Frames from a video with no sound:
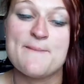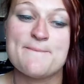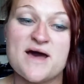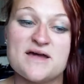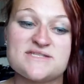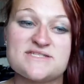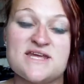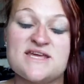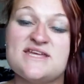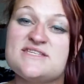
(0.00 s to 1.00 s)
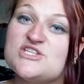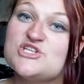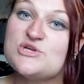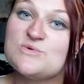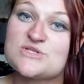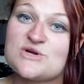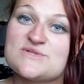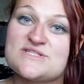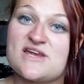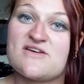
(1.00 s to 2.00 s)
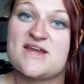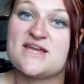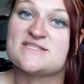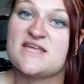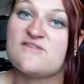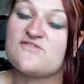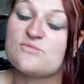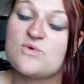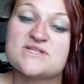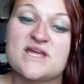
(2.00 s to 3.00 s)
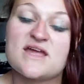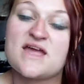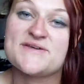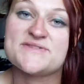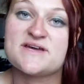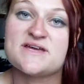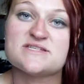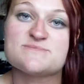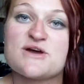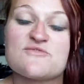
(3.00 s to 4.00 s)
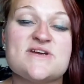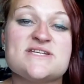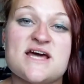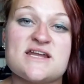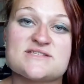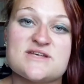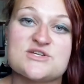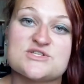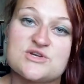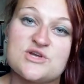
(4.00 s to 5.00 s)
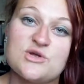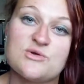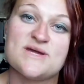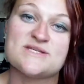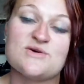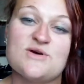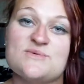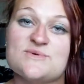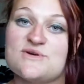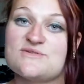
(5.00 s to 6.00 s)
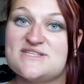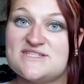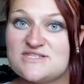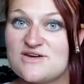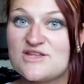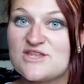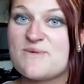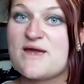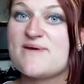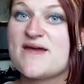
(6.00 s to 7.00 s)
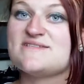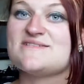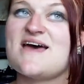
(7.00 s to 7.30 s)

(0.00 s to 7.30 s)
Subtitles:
But it's a new adult series, and from what I can gather, it's about Reed Alexander, who is Hollywood's hottest star at the moment,